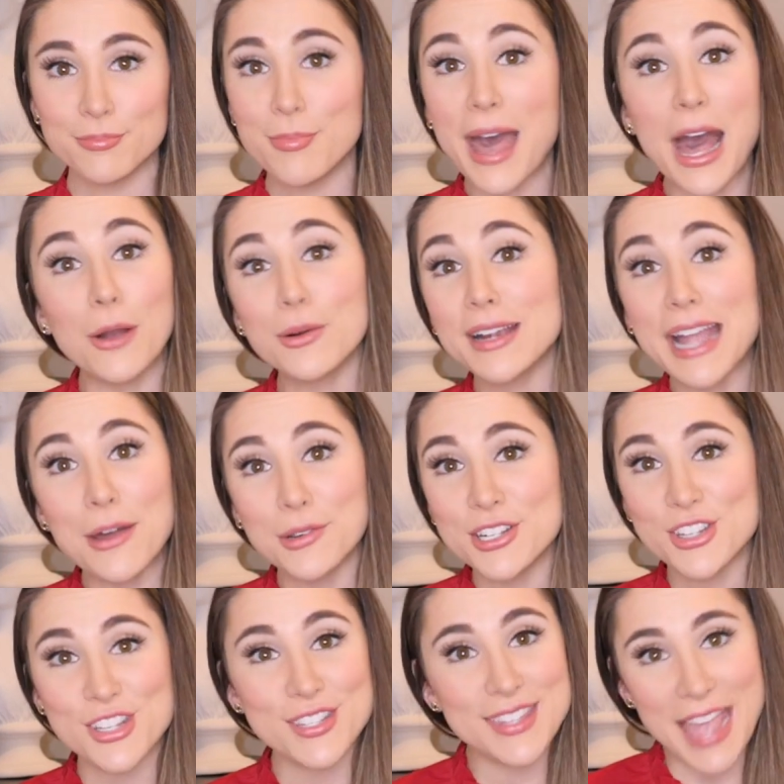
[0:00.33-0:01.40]
Power
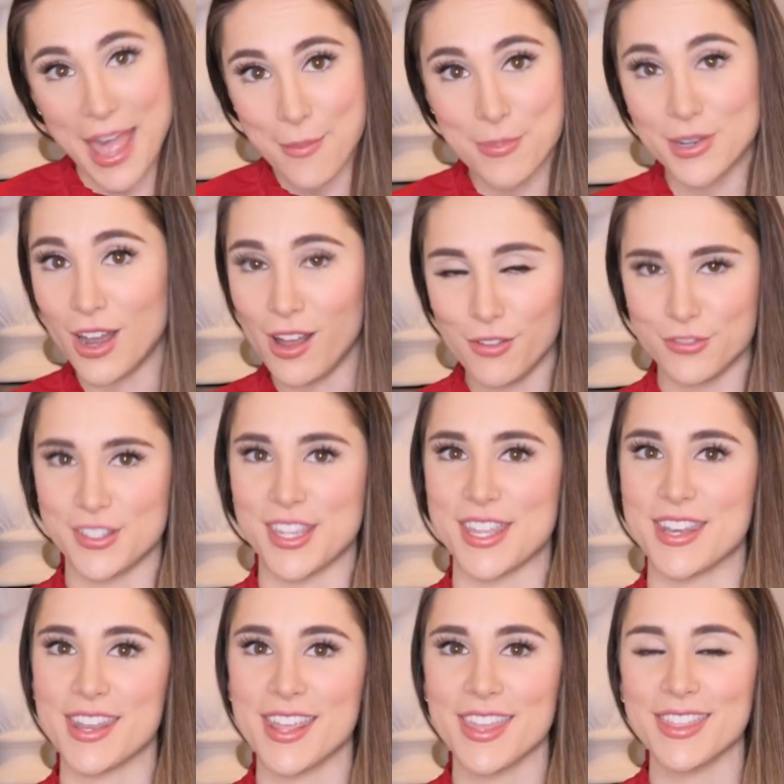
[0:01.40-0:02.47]
outages happen
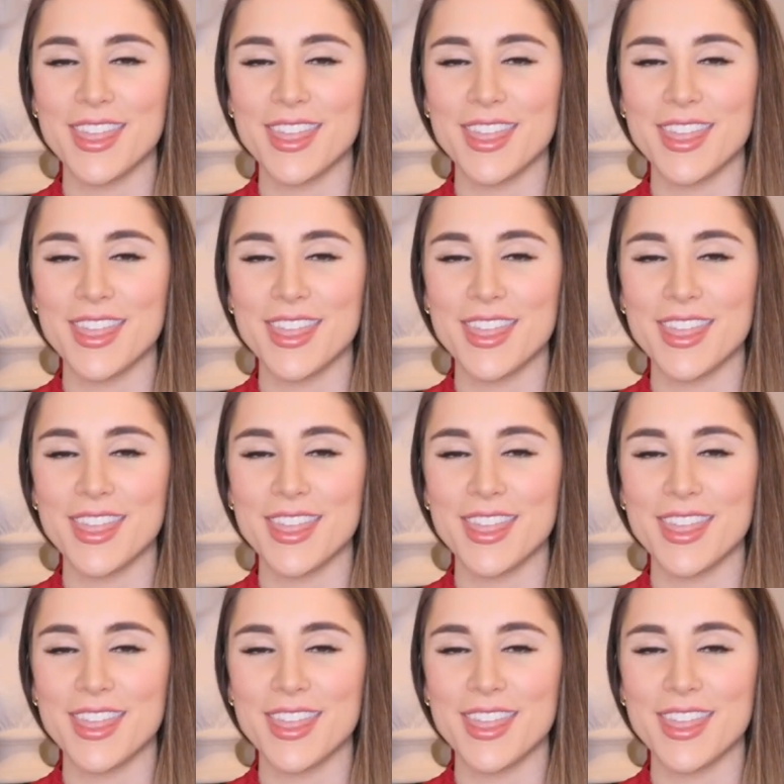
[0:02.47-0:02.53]
often.